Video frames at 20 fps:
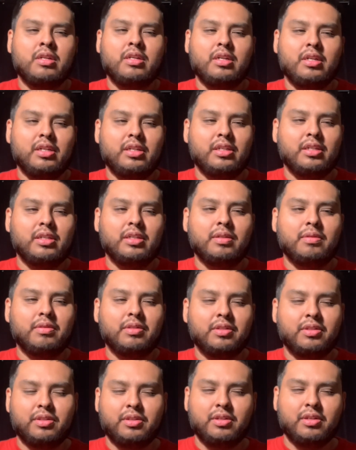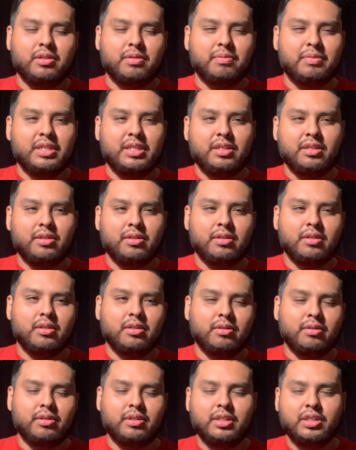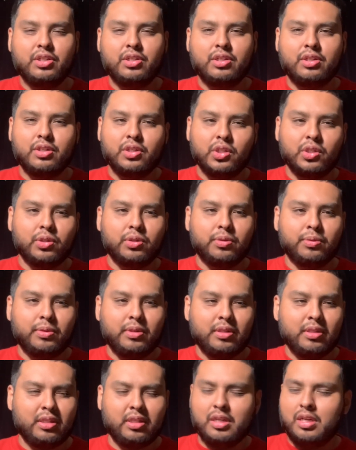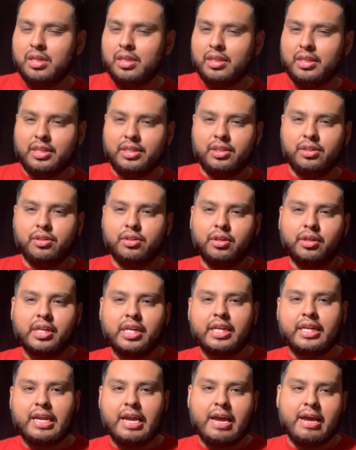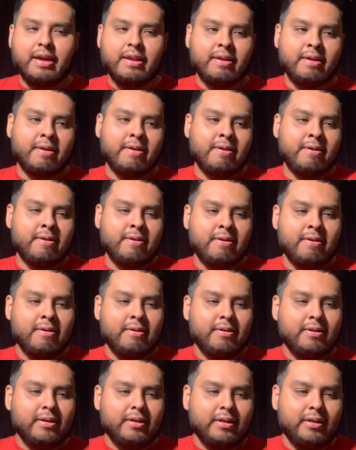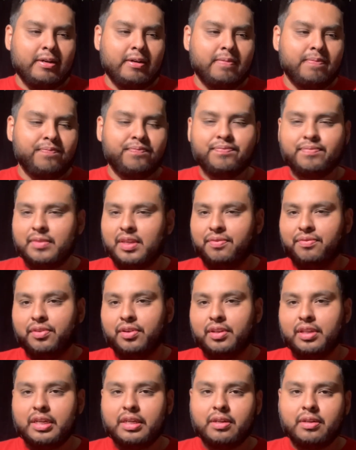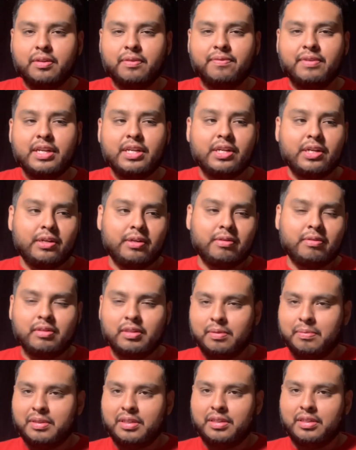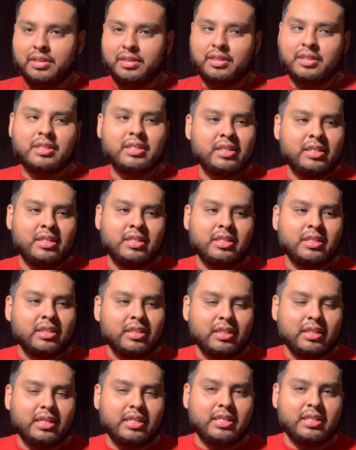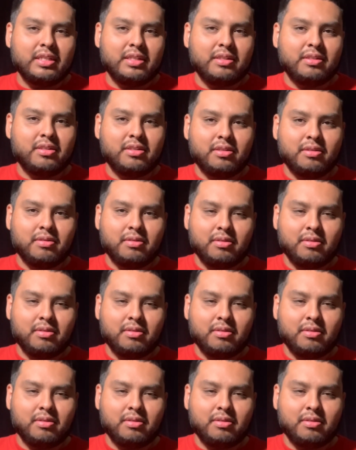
installment or addition to this looking at. If you clicked on the video, it's because you guys